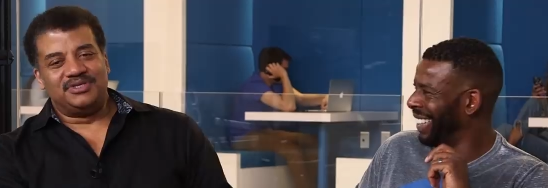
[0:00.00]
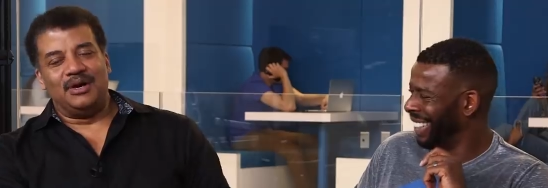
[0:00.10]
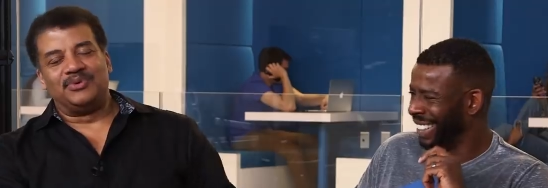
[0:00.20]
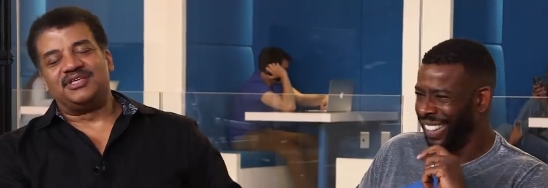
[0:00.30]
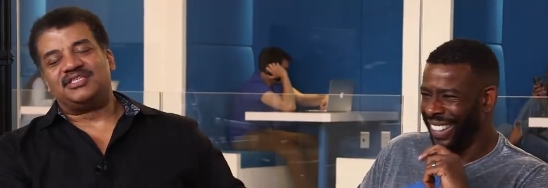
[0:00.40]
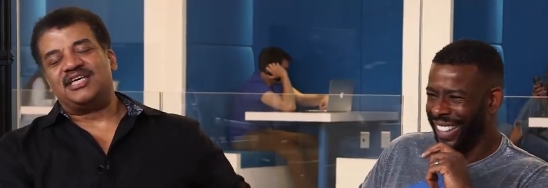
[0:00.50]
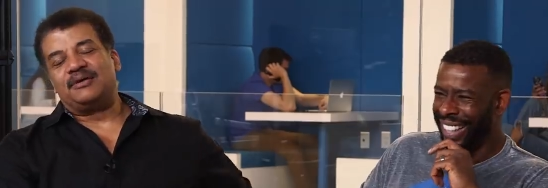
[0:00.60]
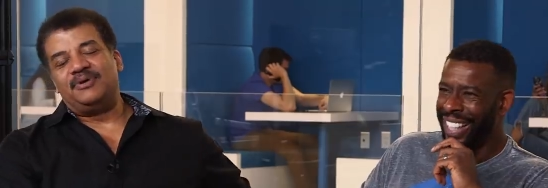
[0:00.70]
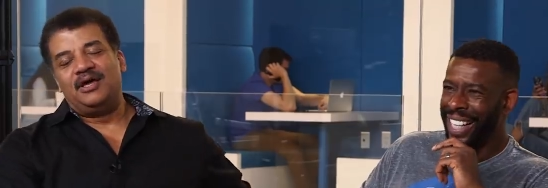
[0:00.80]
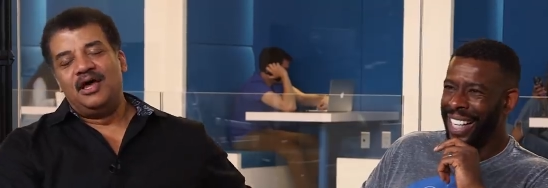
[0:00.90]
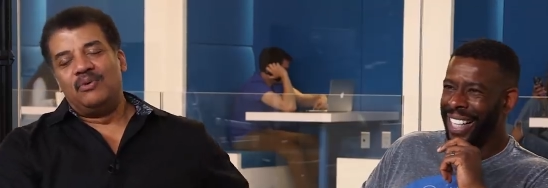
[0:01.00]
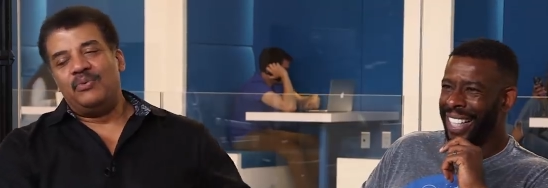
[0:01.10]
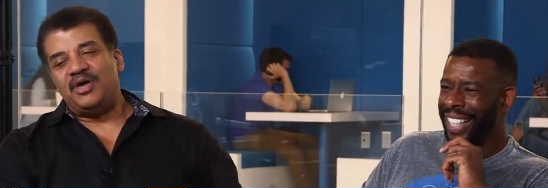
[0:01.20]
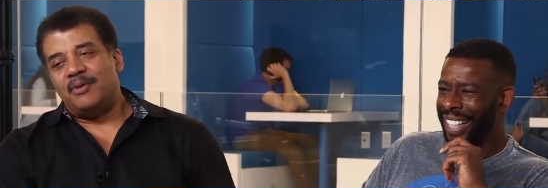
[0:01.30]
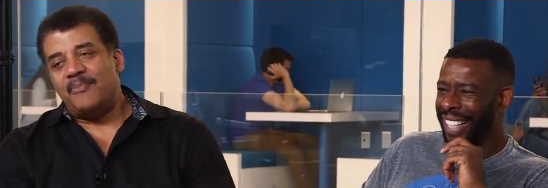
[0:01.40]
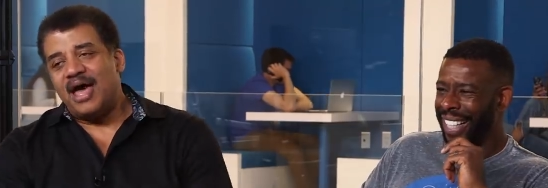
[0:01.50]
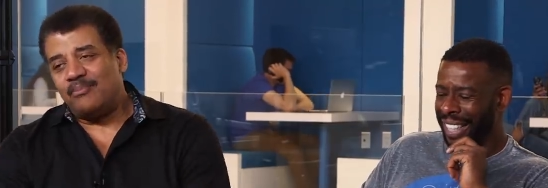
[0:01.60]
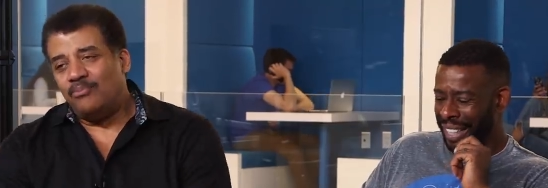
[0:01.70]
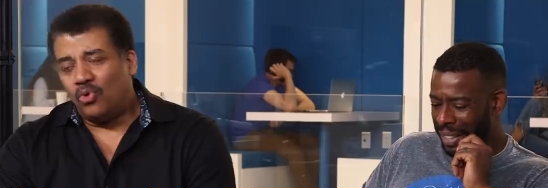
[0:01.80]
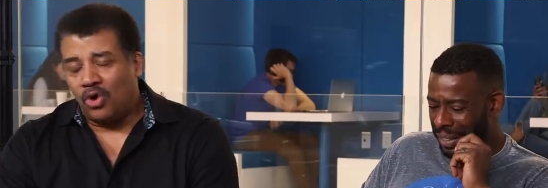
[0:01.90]
Speaker 1: done with this segment. When we come
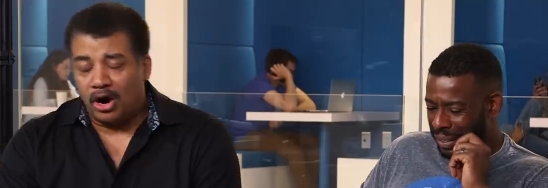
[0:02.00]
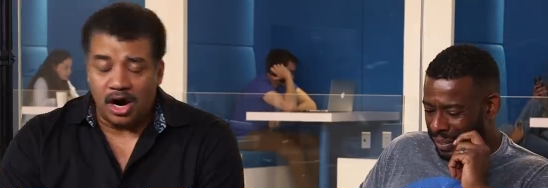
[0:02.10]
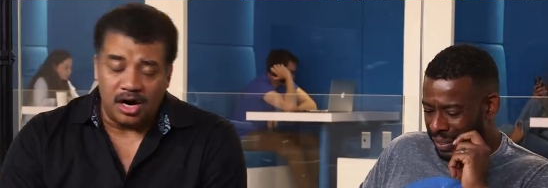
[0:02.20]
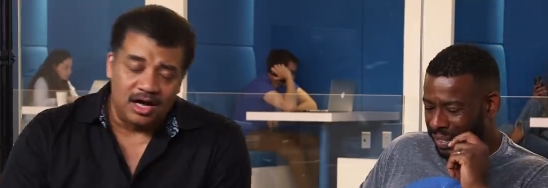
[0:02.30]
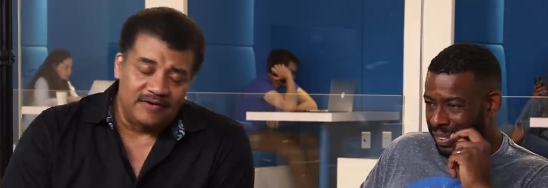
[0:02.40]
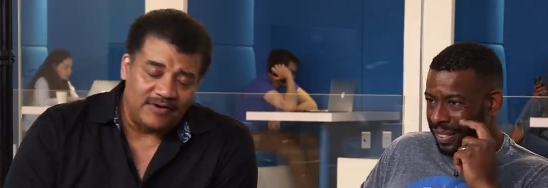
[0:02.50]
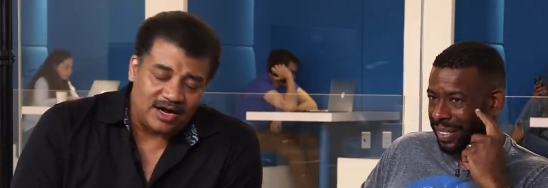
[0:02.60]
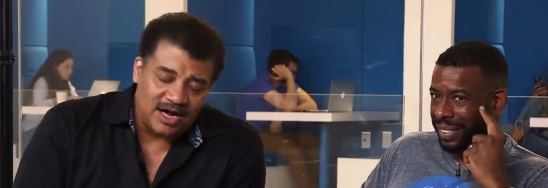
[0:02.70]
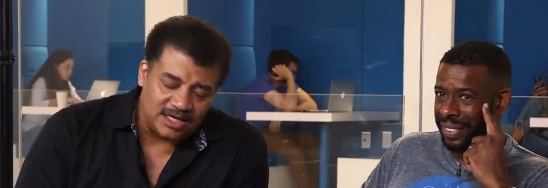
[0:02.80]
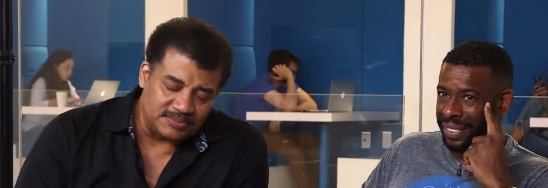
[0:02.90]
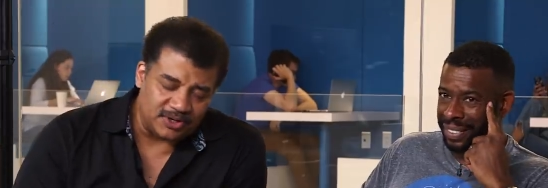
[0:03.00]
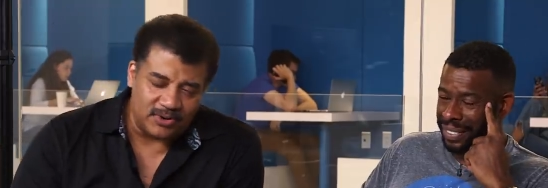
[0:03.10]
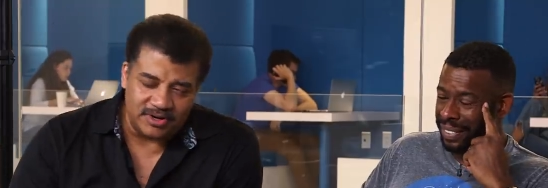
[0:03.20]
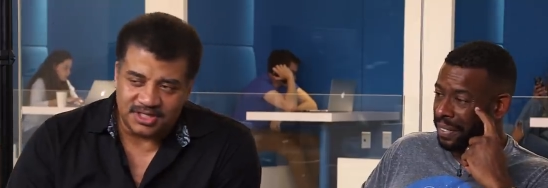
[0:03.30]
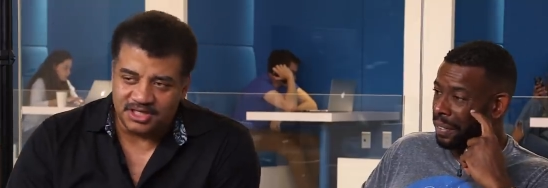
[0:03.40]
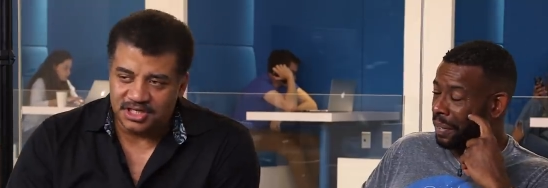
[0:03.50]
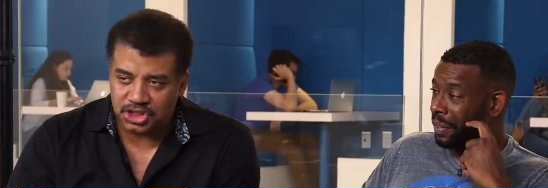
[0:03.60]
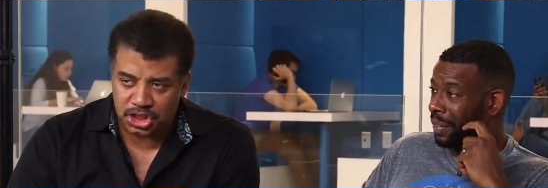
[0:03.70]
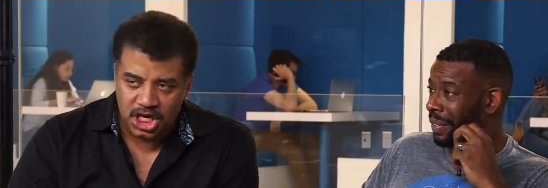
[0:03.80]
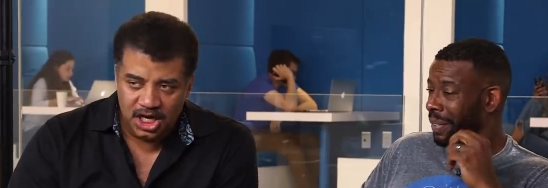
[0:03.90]
back, more of our Cosmic Queries
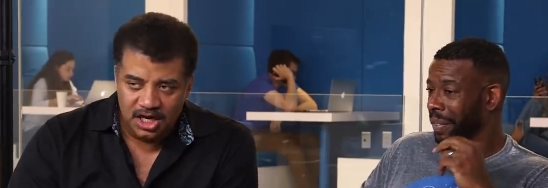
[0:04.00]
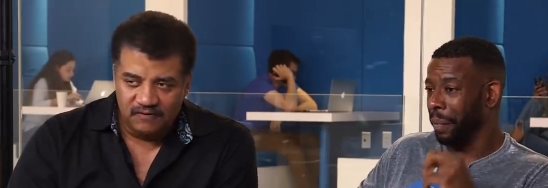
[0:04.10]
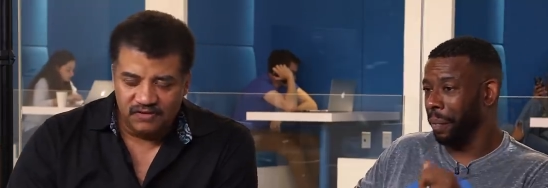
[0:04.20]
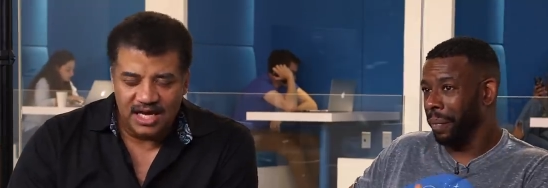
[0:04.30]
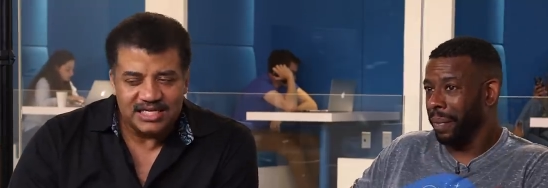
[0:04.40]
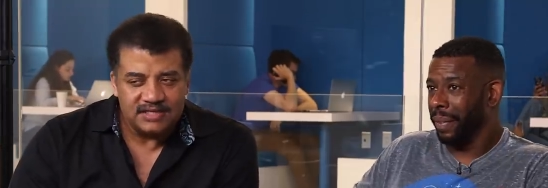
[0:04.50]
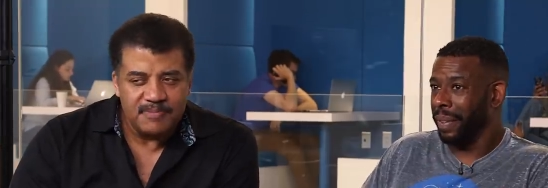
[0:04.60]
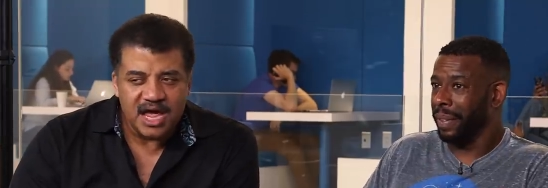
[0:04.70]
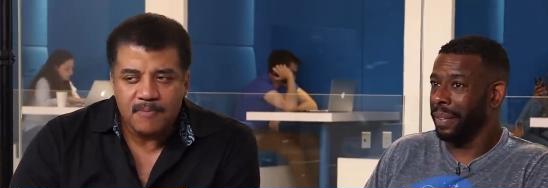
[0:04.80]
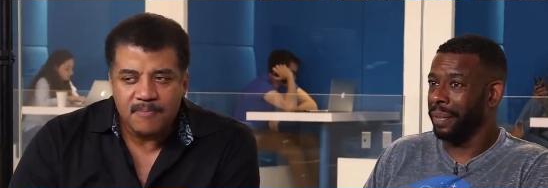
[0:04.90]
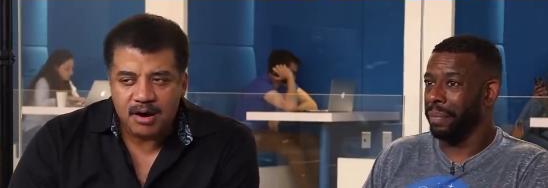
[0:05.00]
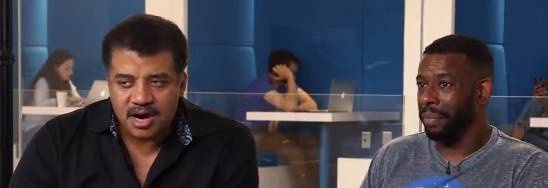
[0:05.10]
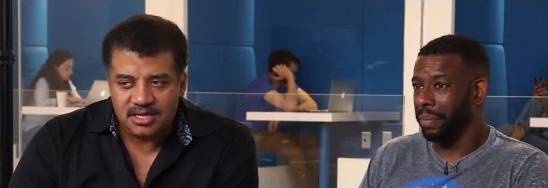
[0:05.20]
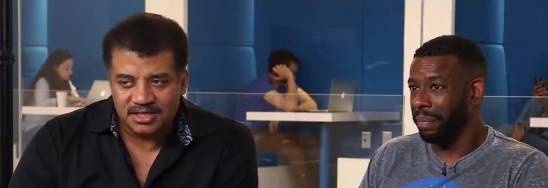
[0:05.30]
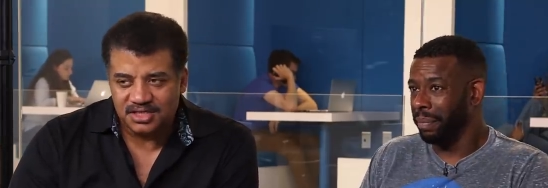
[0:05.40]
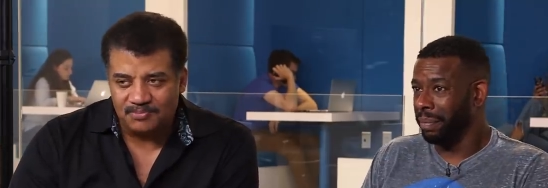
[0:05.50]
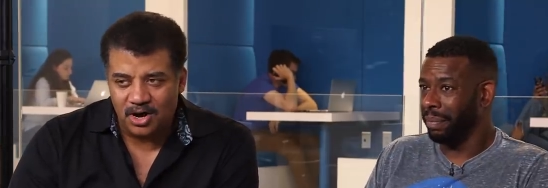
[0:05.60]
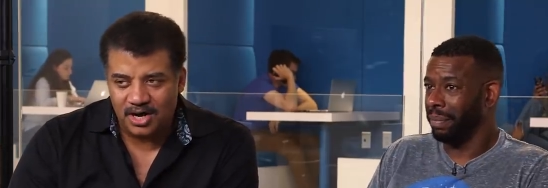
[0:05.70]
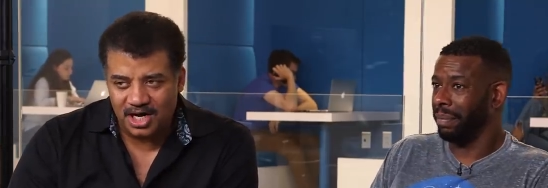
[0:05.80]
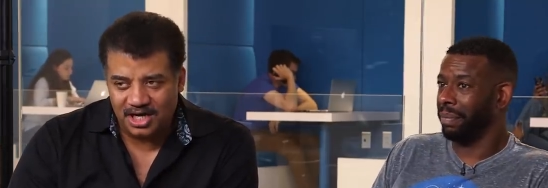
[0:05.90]
edition of Let's Make America
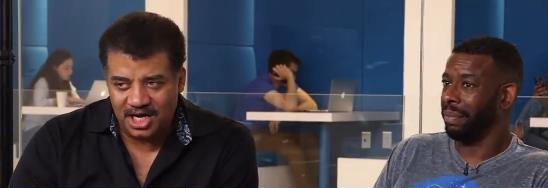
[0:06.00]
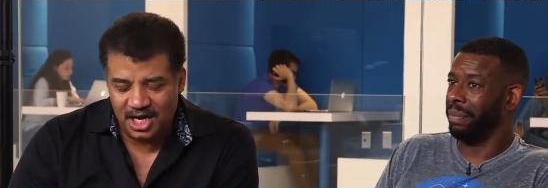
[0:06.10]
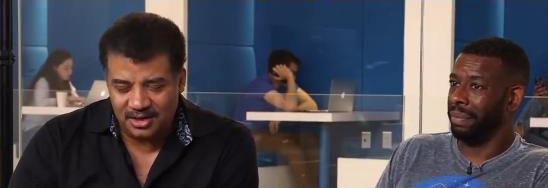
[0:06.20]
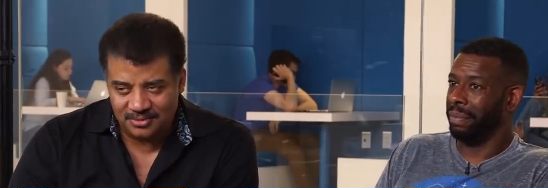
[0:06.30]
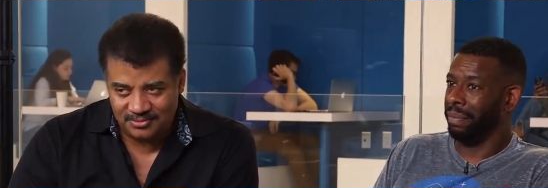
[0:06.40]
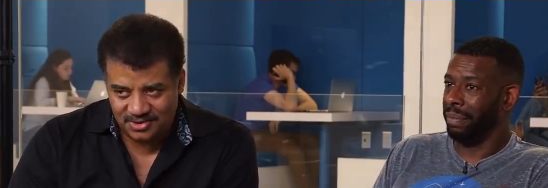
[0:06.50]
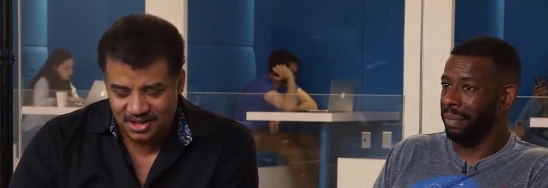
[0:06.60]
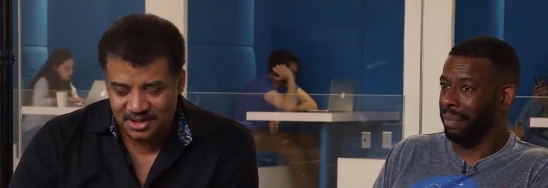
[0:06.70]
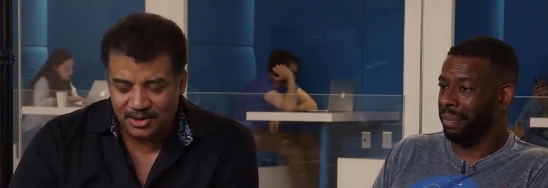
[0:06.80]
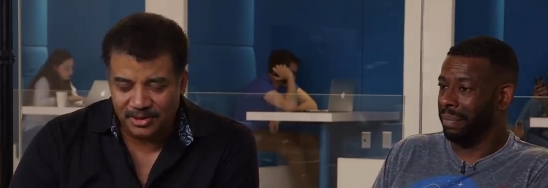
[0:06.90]
Smart Again. See you in a